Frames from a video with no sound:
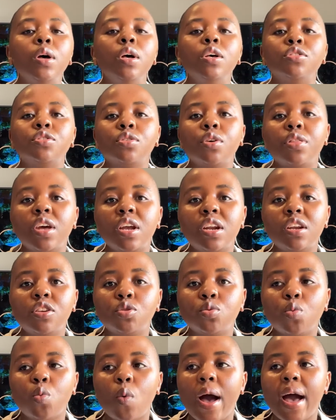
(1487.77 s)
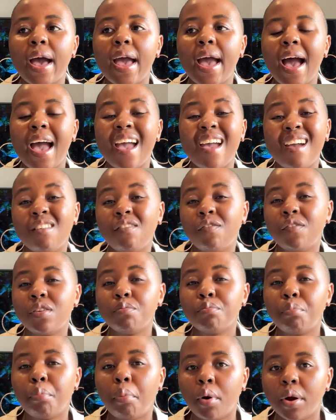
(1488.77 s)
So that is why I
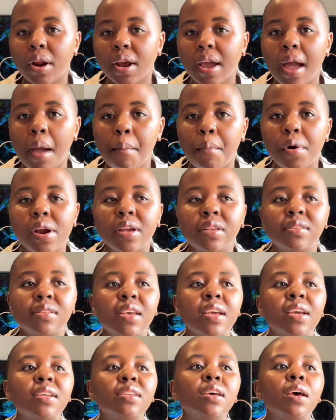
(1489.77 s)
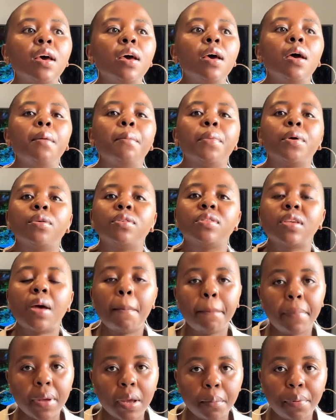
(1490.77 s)
haven't bought a camera as yet, because I'm
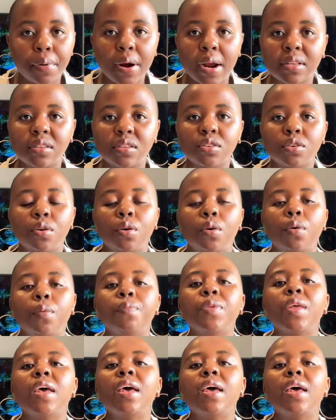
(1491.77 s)
being practical.